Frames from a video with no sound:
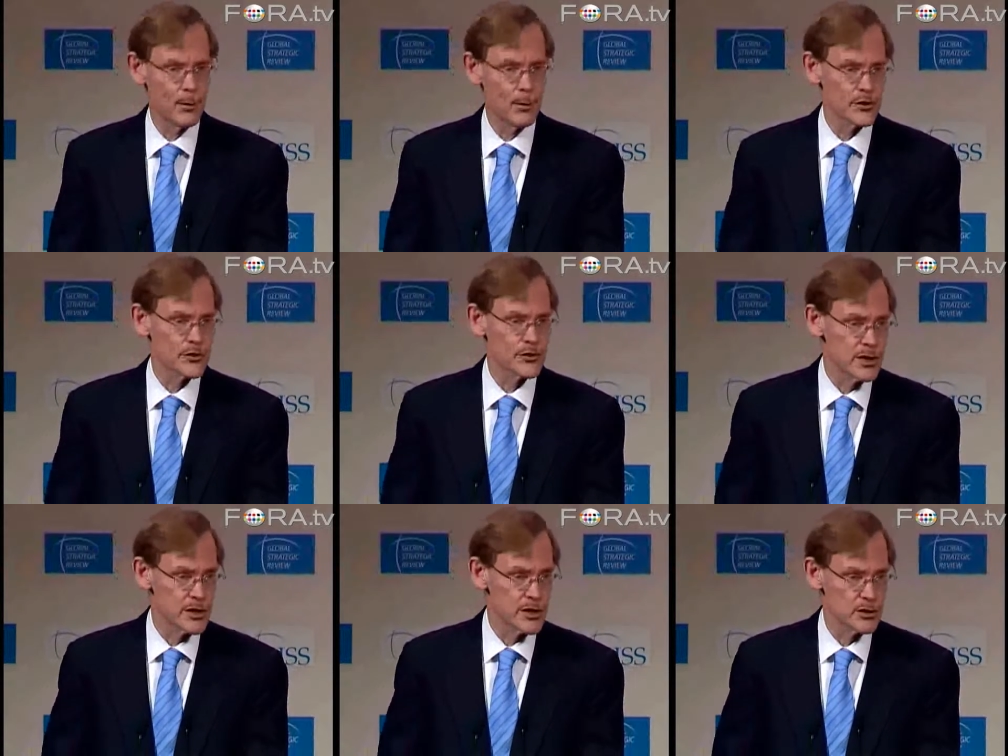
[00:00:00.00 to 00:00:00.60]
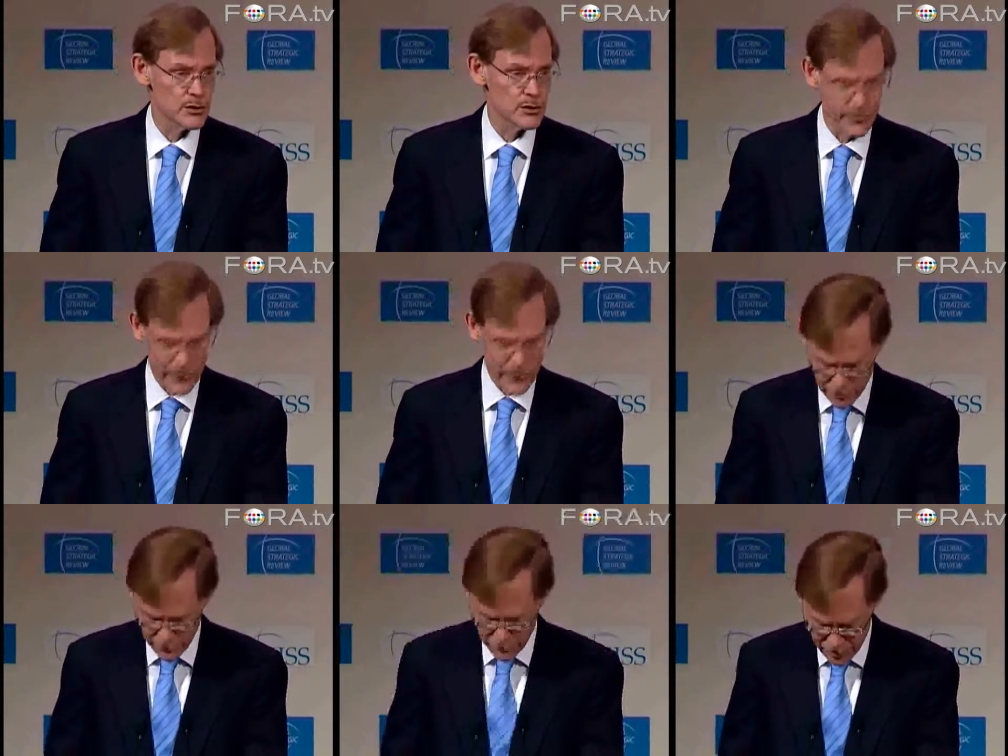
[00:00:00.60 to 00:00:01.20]
in more traditional
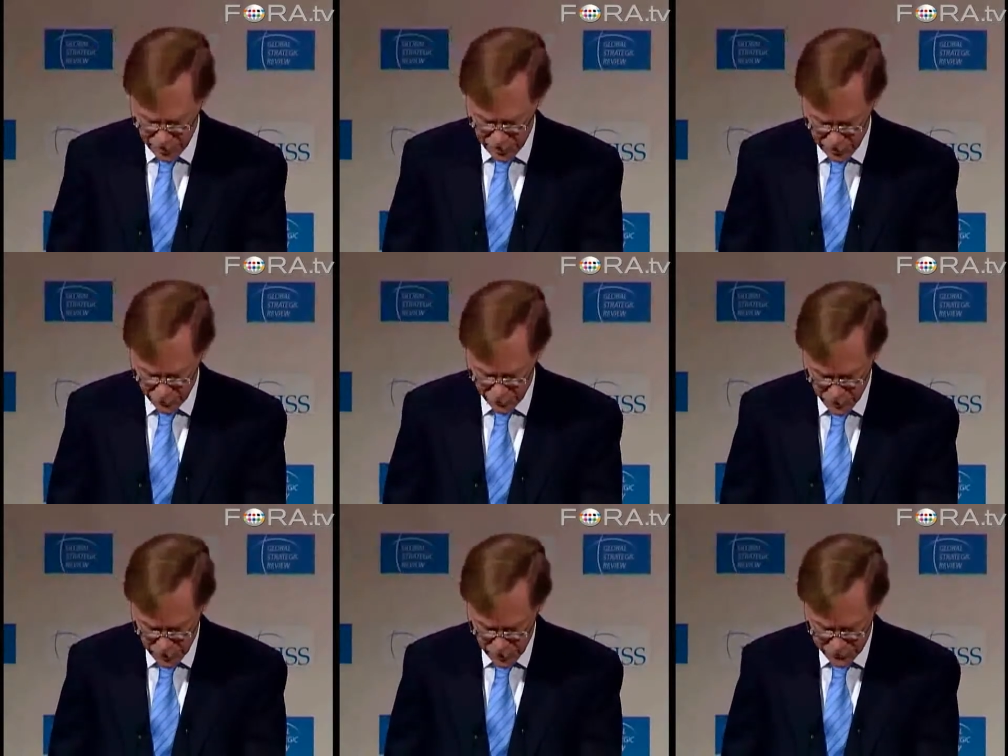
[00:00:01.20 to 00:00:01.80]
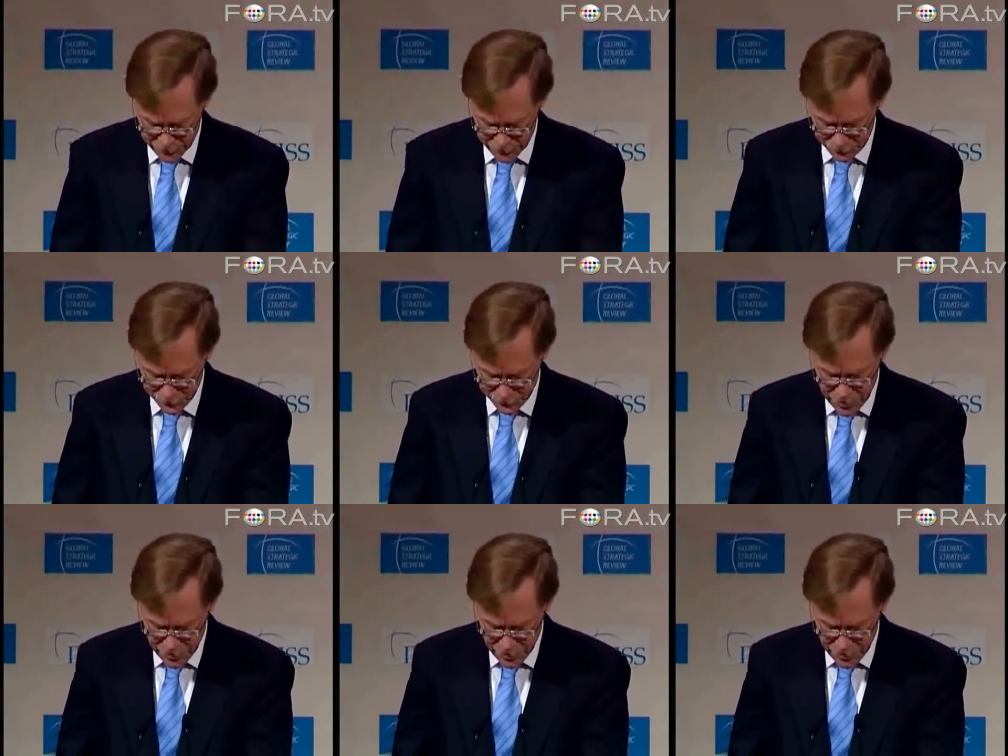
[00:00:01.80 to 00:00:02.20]
development disciplines.